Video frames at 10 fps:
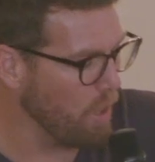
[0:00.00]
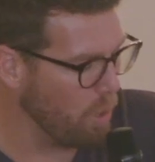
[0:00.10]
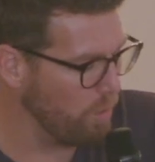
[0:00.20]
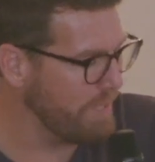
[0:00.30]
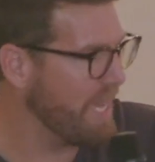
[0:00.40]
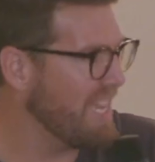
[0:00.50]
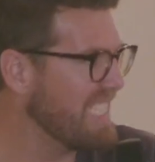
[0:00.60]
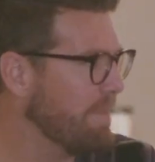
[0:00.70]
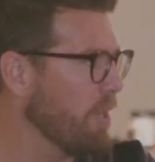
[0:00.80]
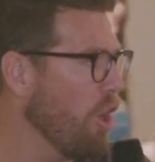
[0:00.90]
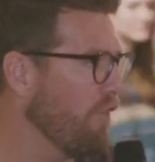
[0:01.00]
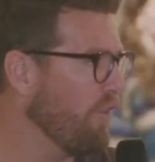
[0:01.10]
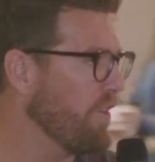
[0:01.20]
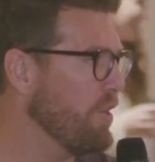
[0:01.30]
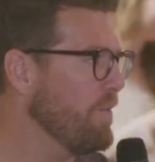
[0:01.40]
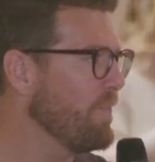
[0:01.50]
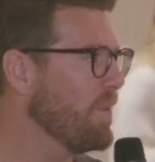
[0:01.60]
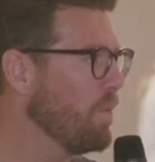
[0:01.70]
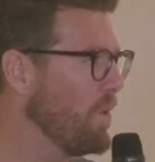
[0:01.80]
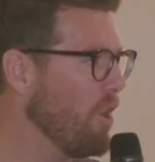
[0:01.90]
an Old Testament overview.
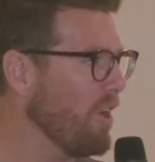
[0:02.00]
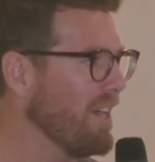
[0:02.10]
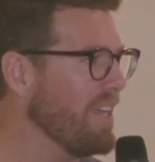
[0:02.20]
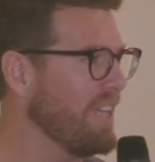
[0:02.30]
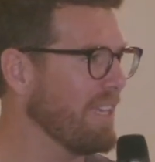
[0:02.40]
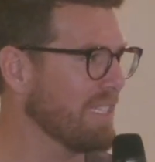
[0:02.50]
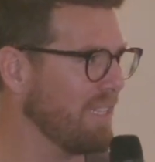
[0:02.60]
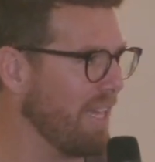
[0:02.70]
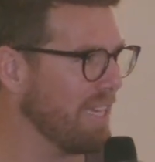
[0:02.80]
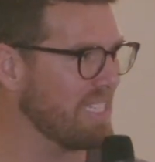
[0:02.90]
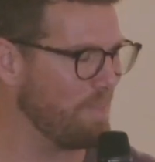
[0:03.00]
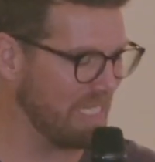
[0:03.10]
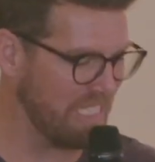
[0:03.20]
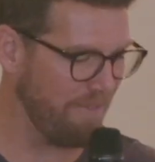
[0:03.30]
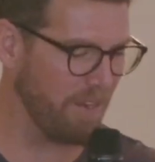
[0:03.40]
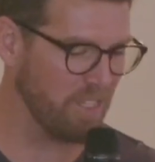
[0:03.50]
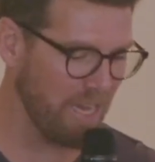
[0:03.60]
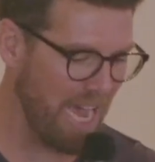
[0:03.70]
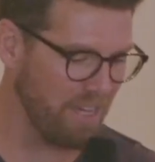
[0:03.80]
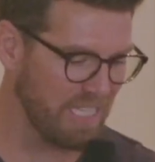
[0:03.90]
We are going to get to like specifics
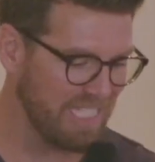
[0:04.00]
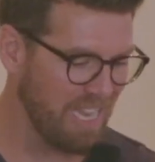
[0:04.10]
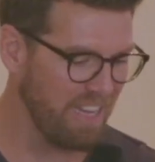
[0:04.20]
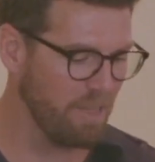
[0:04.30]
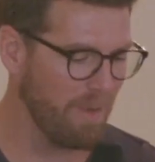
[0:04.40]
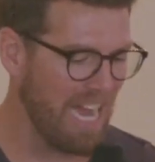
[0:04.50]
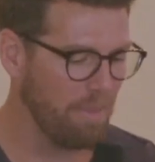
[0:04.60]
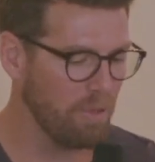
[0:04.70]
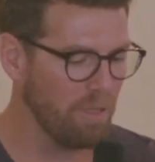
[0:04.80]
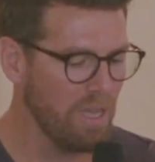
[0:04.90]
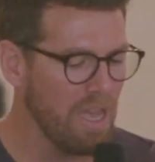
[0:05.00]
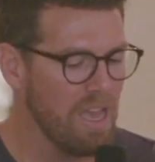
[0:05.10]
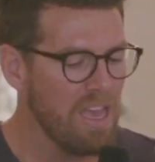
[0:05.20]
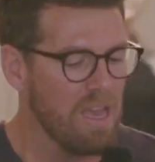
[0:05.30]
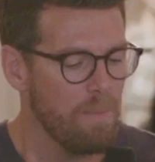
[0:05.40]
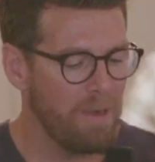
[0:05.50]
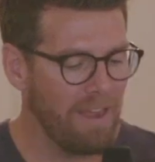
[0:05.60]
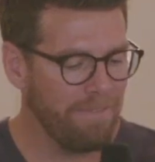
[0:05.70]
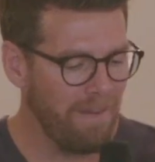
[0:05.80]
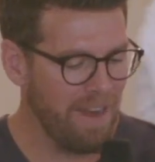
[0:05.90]
on how to study the Bible, but
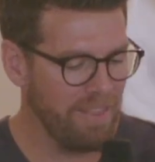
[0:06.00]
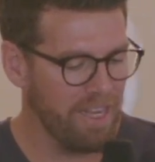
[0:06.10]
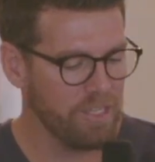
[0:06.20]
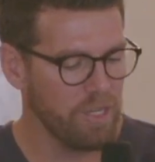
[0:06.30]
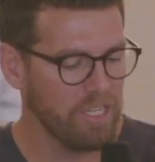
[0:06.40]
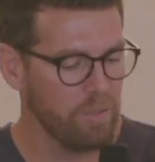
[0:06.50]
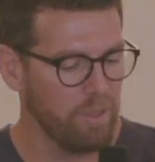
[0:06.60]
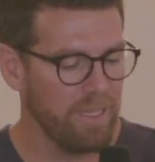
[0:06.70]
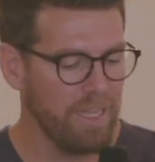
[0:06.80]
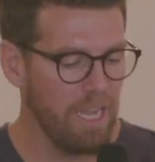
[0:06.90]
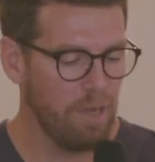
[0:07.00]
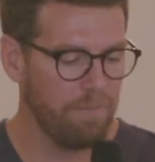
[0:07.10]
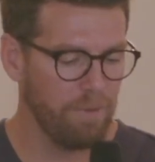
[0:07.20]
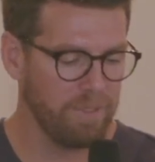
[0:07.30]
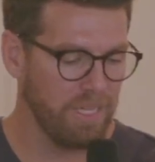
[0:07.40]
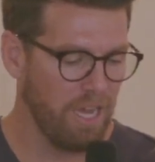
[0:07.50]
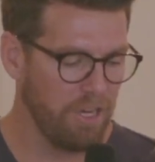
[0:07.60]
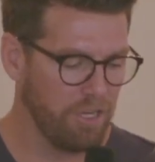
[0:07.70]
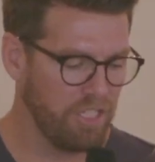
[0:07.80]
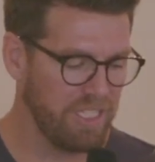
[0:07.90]
I find that it's really helpful to
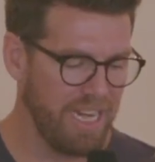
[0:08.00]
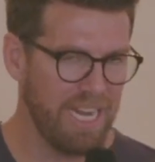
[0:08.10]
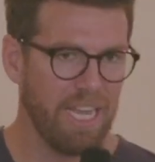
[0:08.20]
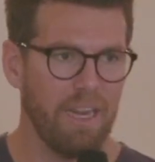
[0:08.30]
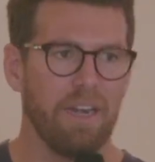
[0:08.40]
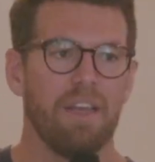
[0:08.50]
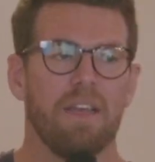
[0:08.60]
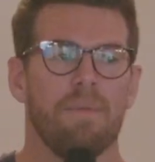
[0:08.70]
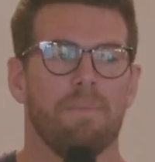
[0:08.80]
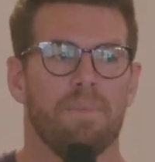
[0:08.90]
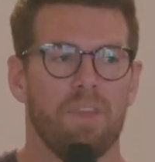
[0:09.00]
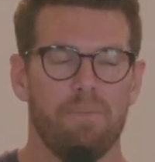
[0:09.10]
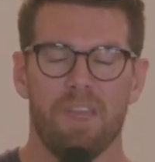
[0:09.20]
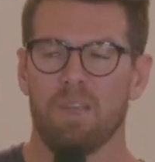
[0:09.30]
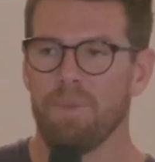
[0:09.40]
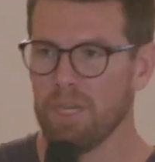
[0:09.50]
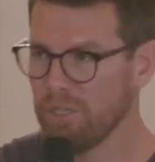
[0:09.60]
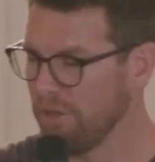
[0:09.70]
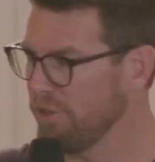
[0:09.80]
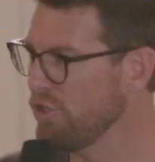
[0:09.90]
understand the big
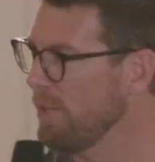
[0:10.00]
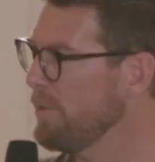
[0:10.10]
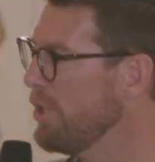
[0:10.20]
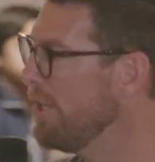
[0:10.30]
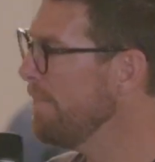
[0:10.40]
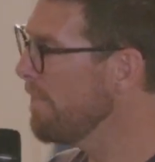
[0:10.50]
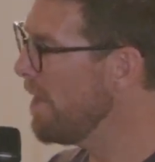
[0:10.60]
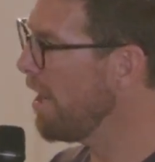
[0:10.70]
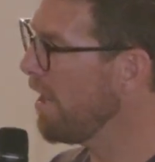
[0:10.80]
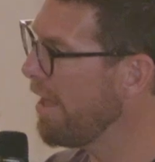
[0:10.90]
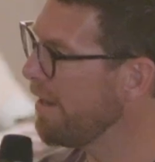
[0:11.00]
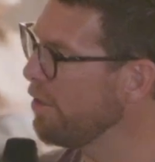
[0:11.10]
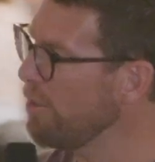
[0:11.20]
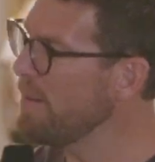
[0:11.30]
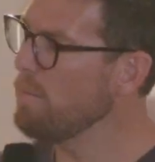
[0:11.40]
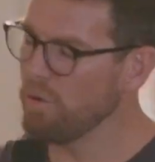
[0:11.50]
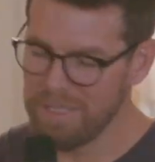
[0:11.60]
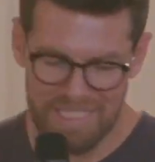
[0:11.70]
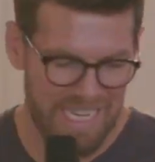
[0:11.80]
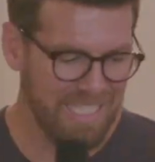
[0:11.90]
picture of Scripture in a little bit more
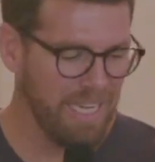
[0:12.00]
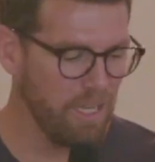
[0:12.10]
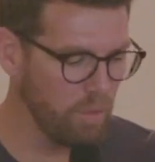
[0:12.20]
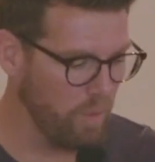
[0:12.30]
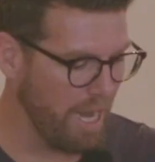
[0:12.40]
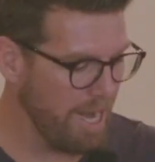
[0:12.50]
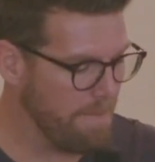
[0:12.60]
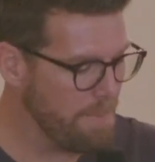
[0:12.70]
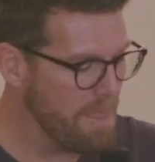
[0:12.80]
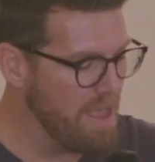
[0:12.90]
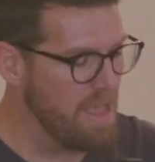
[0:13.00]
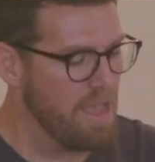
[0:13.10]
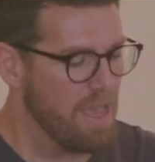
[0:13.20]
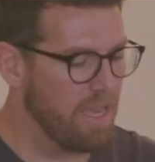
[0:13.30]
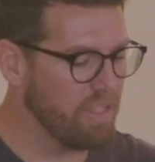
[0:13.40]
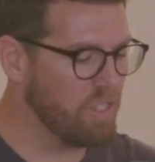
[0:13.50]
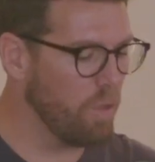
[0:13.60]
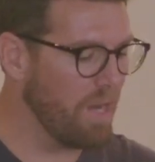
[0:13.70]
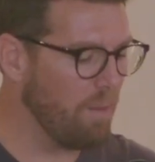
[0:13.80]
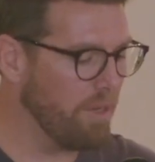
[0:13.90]
detailed way. And
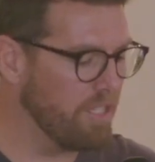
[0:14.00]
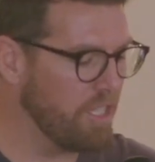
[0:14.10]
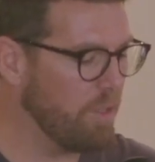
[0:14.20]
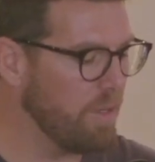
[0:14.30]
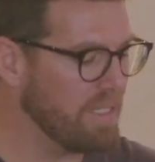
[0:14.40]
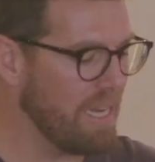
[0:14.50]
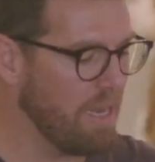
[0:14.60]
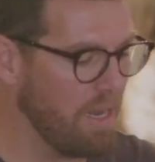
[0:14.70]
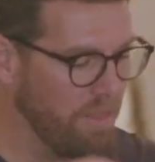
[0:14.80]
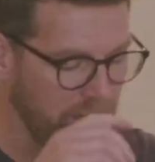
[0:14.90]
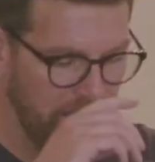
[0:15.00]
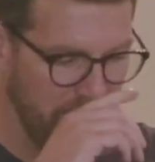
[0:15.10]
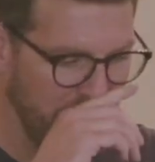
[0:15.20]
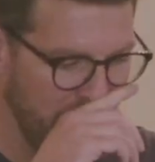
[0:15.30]
so what I want to do is in the